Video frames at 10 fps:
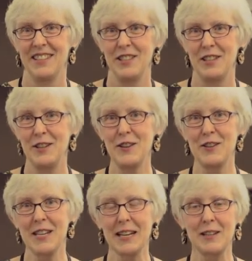You know you're
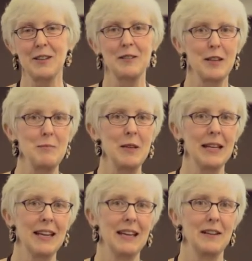a technical
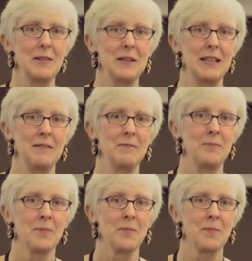communicator when